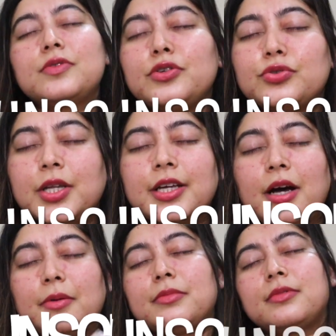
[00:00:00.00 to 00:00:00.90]
will usually
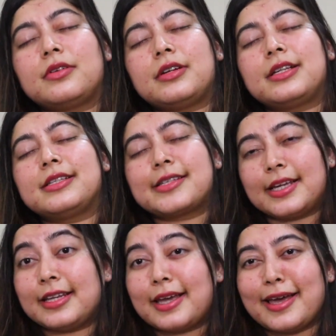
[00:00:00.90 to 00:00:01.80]
come in
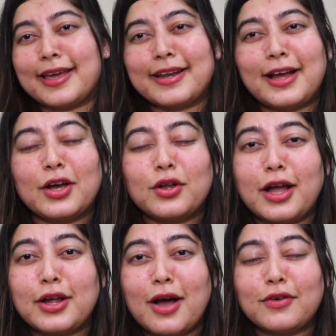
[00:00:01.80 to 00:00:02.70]
skincare.
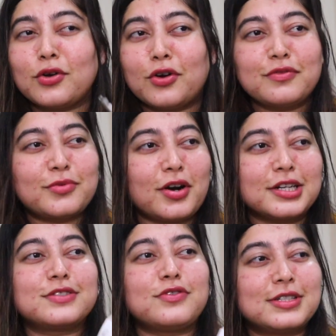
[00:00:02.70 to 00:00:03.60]
I have a lot of
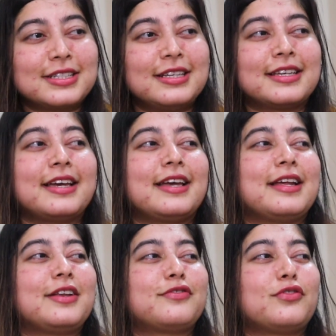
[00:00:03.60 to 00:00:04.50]
products for skincare
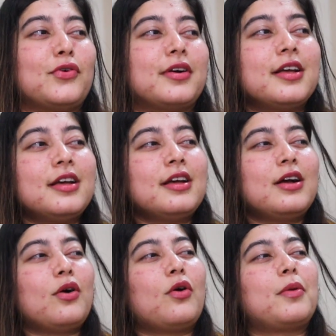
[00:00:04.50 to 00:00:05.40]
and for
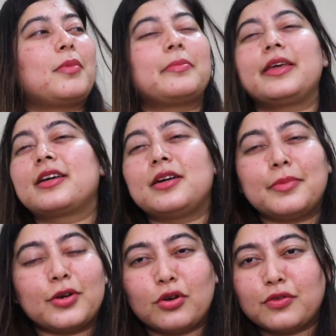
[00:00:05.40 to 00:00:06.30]
all my
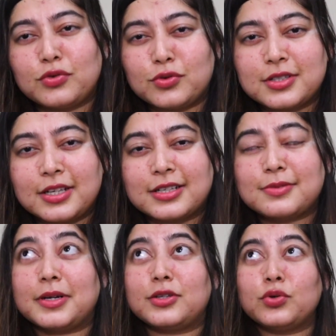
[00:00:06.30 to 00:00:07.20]
makeup and all of those
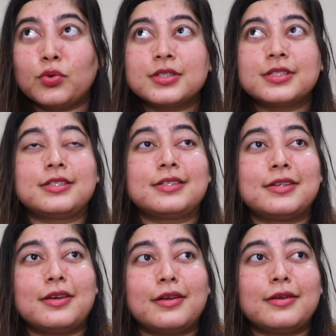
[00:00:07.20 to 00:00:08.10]
things, but those
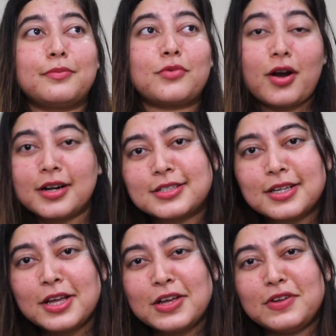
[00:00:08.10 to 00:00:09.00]
products
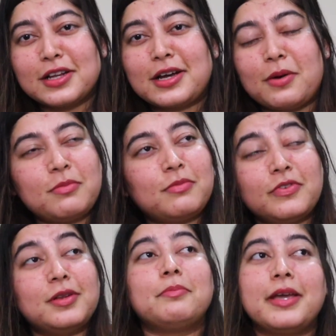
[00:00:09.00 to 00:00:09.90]

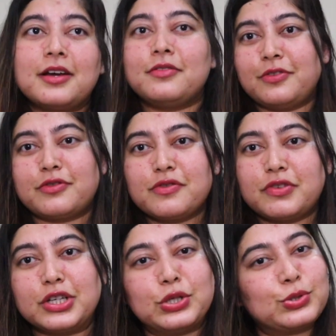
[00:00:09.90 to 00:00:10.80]
will make a different
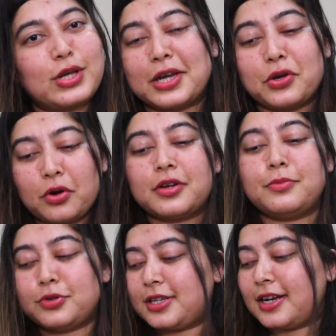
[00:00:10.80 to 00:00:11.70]
video, so I cannot
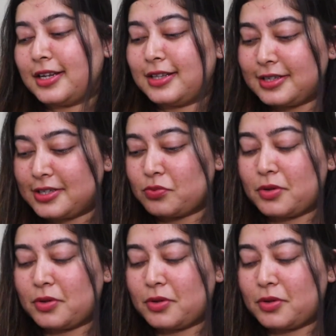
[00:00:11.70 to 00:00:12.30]
put that in this